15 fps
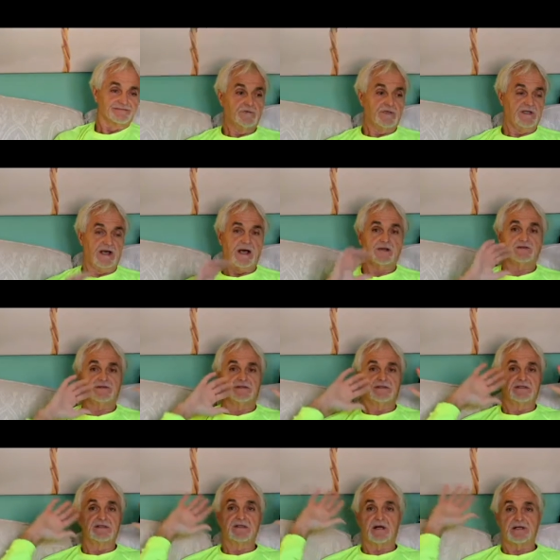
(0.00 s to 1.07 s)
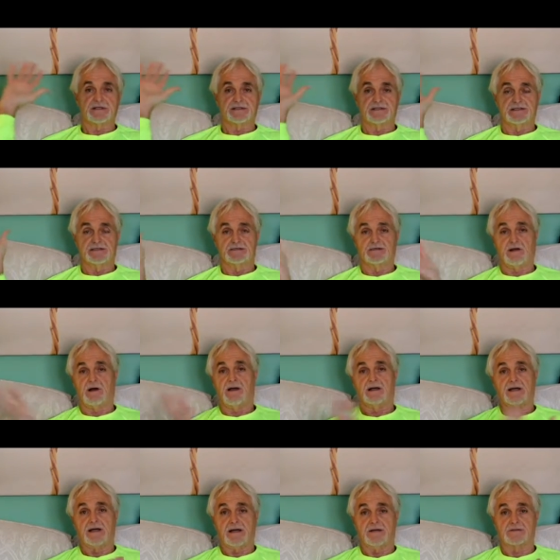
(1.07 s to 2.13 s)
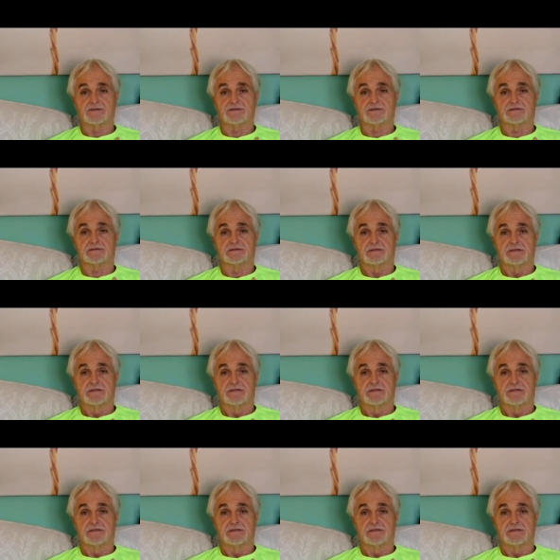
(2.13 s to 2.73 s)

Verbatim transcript: We actually gutted the entire house.